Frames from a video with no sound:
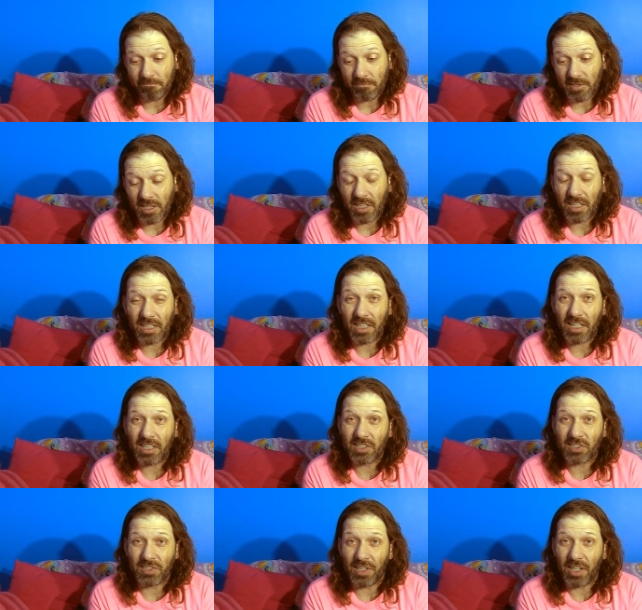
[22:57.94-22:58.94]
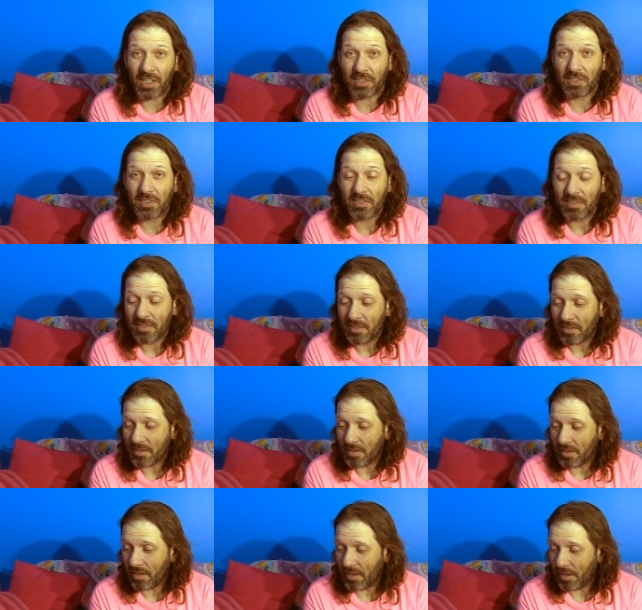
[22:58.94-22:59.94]
yeah, it kind of sucks.
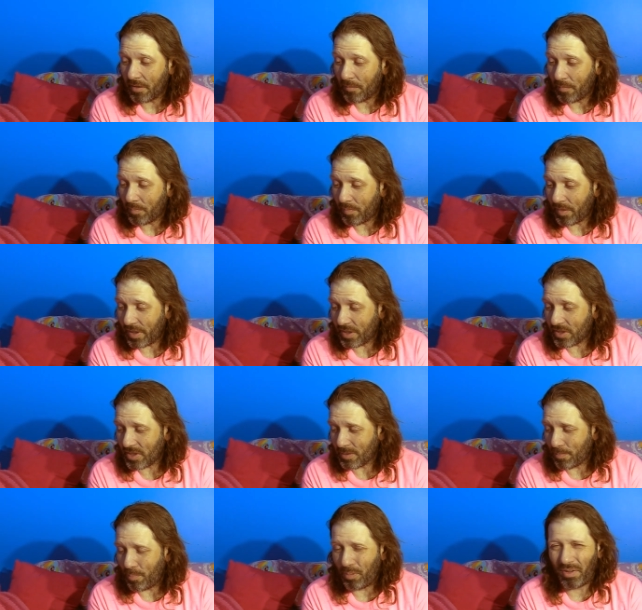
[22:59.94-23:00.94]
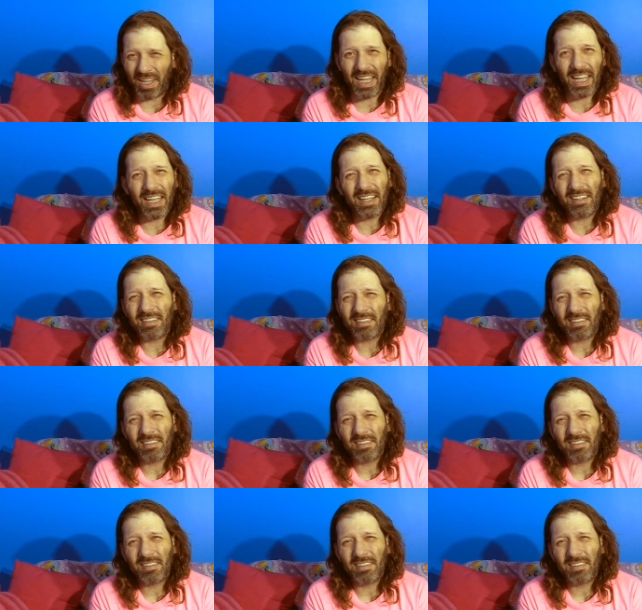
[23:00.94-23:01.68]
Um, but it's just bland.